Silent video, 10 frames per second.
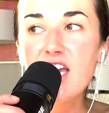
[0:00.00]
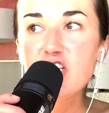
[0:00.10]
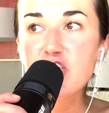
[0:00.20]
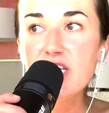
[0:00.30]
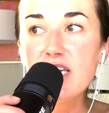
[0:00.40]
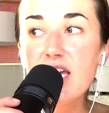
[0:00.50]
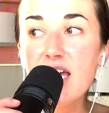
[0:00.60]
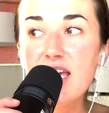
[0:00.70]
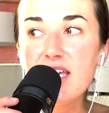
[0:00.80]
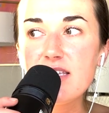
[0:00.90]
She
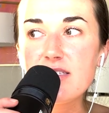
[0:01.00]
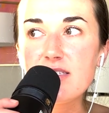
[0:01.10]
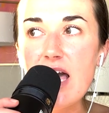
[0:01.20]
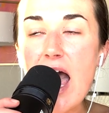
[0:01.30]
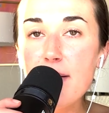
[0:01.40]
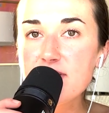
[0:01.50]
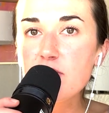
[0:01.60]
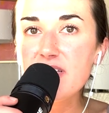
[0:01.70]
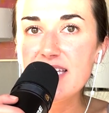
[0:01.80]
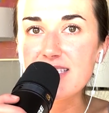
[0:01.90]
is
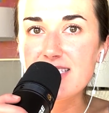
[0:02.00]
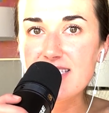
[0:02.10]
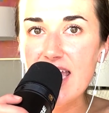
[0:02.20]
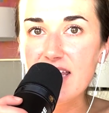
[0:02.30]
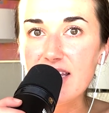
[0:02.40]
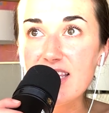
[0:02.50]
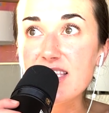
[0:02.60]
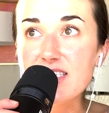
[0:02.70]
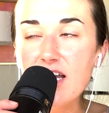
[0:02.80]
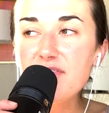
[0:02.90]
absolutely insane. Like the
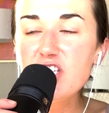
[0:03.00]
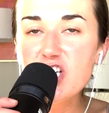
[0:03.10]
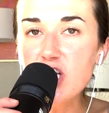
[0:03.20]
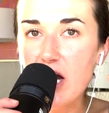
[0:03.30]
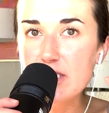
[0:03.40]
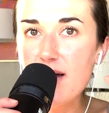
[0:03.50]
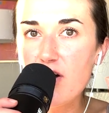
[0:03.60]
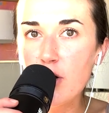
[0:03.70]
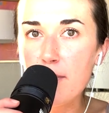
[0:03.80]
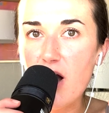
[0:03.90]
stuff that she talks about
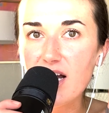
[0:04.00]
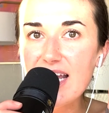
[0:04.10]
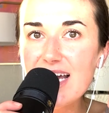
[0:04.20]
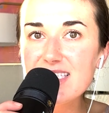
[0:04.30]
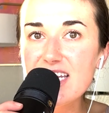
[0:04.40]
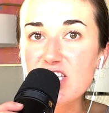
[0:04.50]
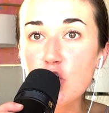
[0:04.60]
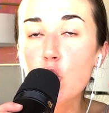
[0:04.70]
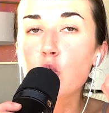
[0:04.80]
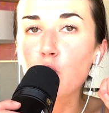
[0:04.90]
on her podcast is
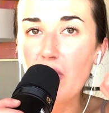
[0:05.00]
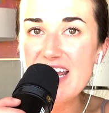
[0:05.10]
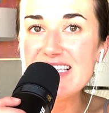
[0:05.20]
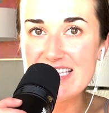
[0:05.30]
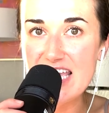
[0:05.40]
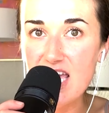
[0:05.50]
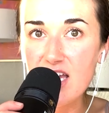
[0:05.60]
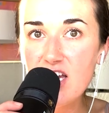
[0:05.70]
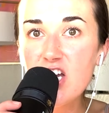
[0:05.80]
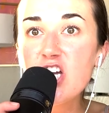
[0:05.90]
crazy.
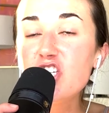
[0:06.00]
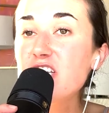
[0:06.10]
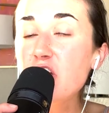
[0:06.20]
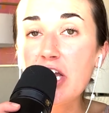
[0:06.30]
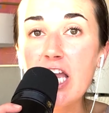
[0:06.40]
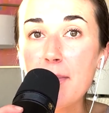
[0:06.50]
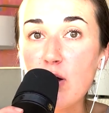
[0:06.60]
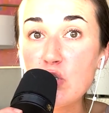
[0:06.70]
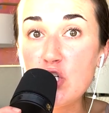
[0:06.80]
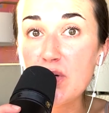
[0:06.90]
She's talking
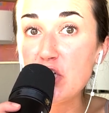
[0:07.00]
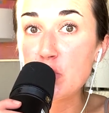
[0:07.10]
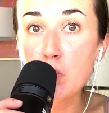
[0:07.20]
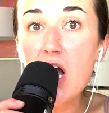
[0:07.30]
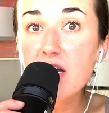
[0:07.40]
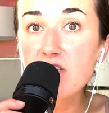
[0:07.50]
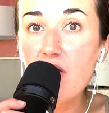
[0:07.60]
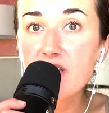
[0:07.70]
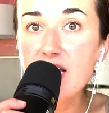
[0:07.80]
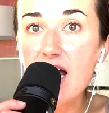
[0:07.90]
about doing drugs all
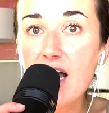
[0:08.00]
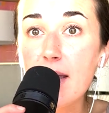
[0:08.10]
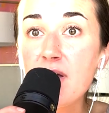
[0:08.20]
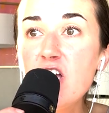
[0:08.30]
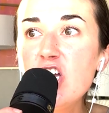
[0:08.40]
the time.